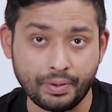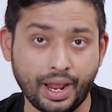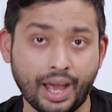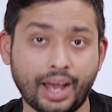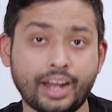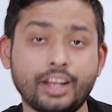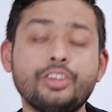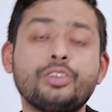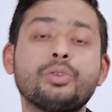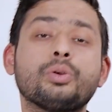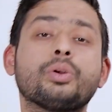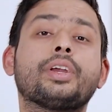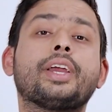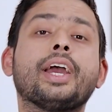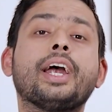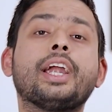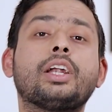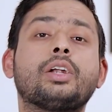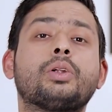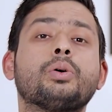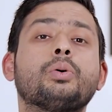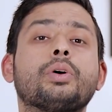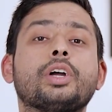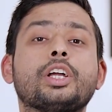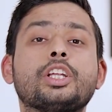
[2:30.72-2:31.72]
plan, you
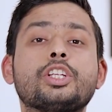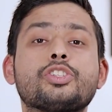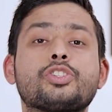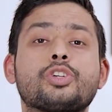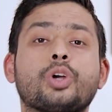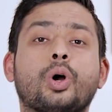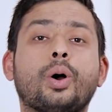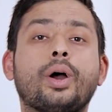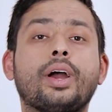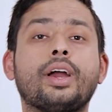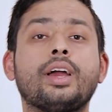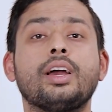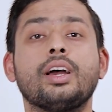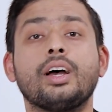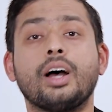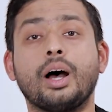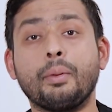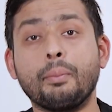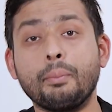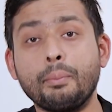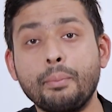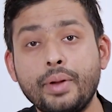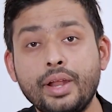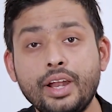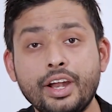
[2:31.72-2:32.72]
get to enjoy
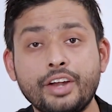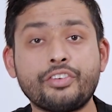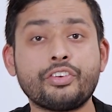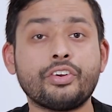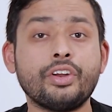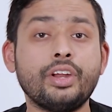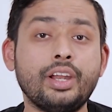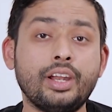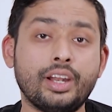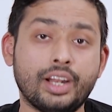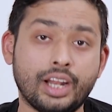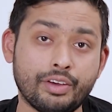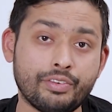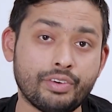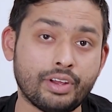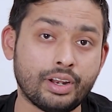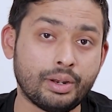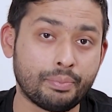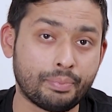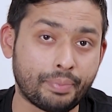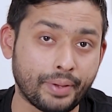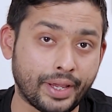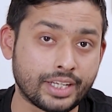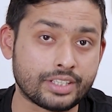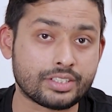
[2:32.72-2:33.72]
a military
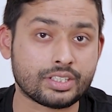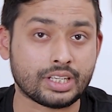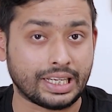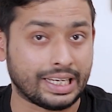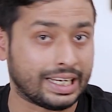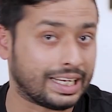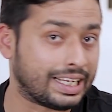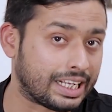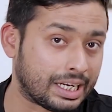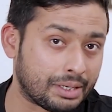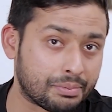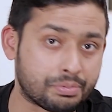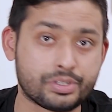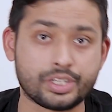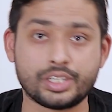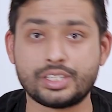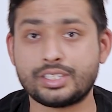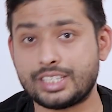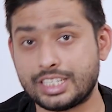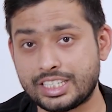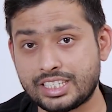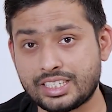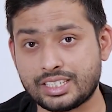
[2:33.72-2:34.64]
level based encryption